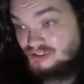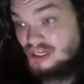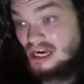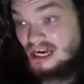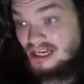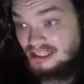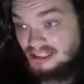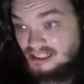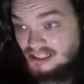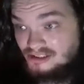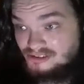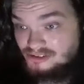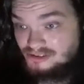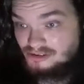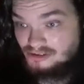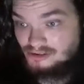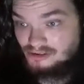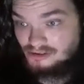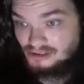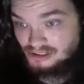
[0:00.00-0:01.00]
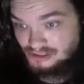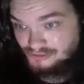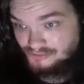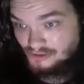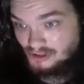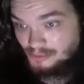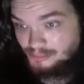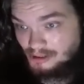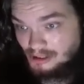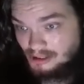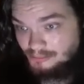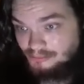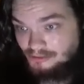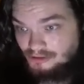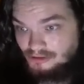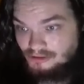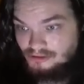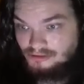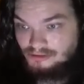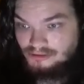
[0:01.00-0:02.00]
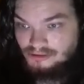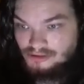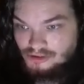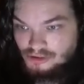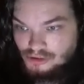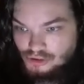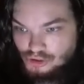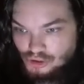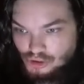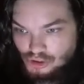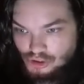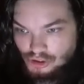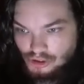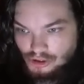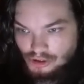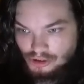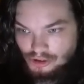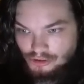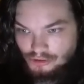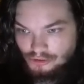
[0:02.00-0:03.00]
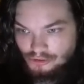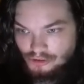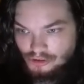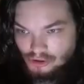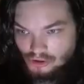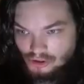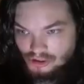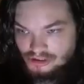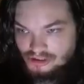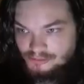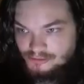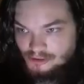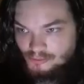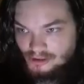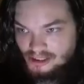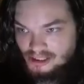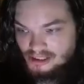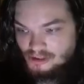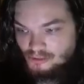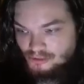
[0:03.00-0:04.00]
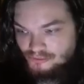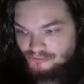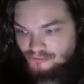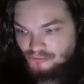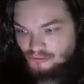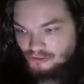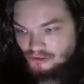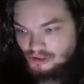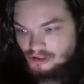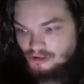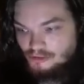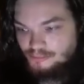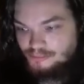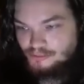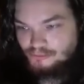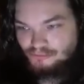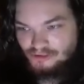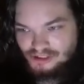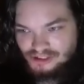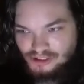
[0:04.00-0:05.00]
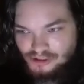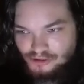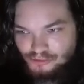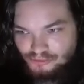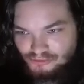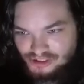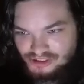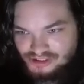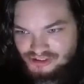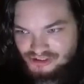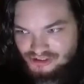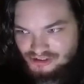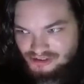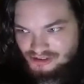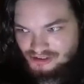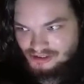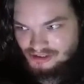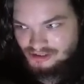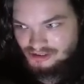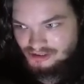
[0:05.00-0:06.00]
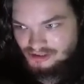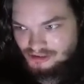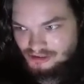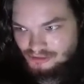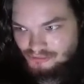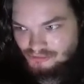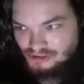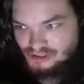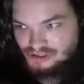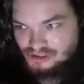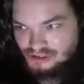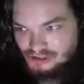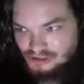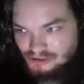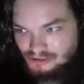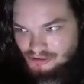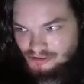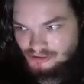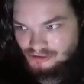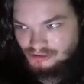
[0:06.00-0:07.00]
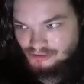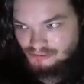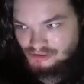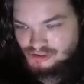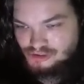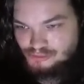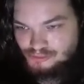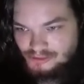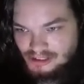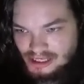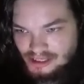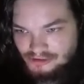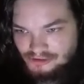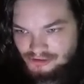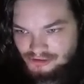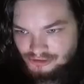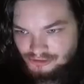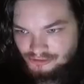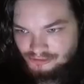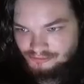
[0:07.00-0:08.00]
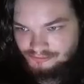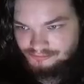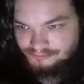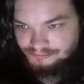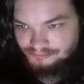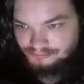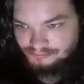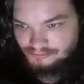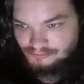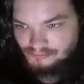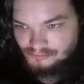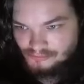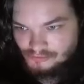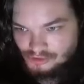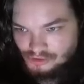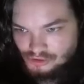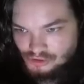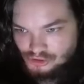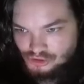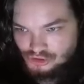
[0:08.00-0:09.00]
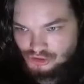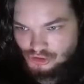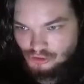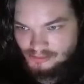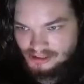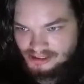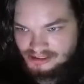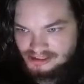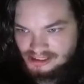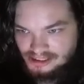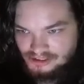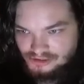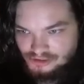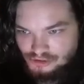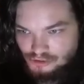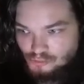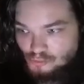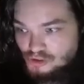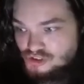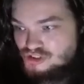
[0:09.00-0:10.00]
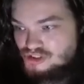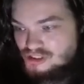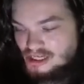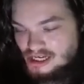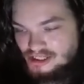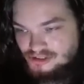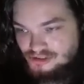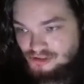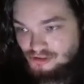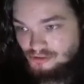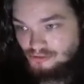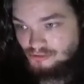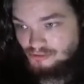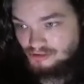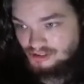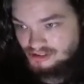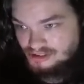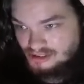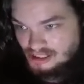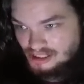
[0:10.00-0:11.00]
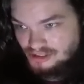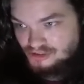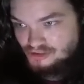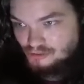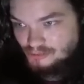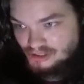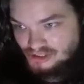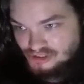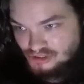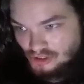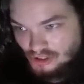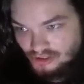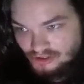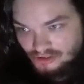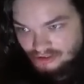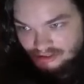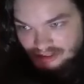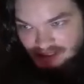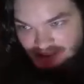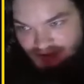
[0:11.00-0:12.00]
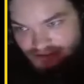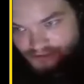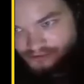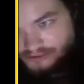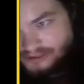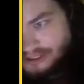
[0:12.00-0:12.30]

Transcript: Yeah, he is. He's very popular. Uh, R W A going full cope. Ru oh, Russia, Russia, Russians with attitude. Show my tattoo. Which tattoo? This tattoo? My stalker tattoo?